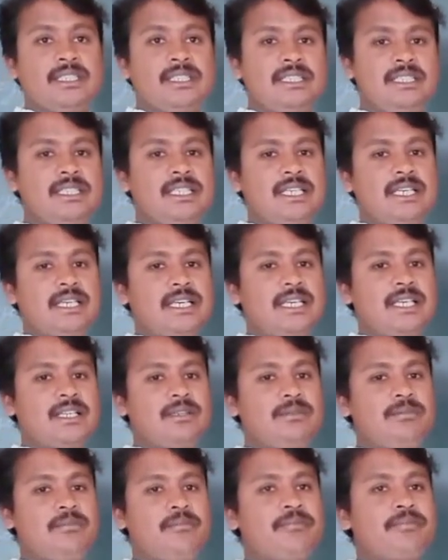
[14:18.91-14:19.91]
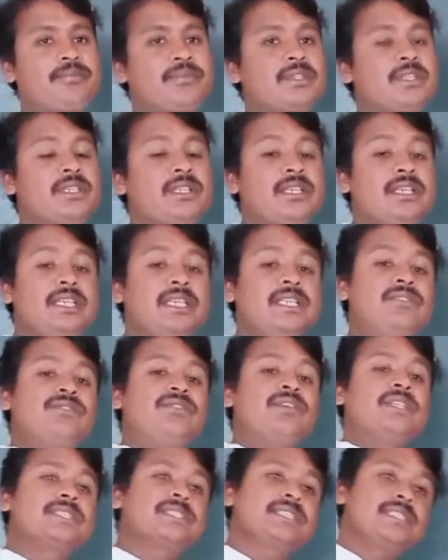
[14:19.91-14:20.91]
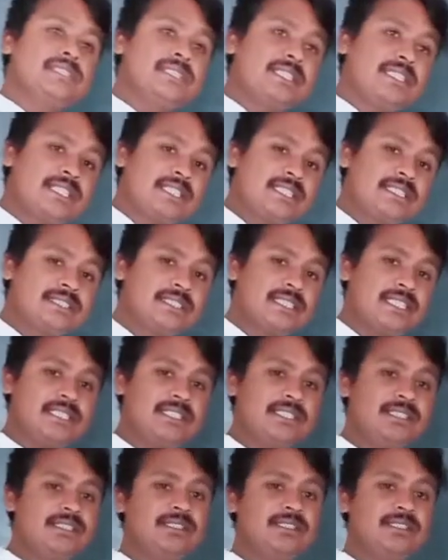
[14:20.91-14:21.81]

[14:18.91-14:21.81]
Here in first generation,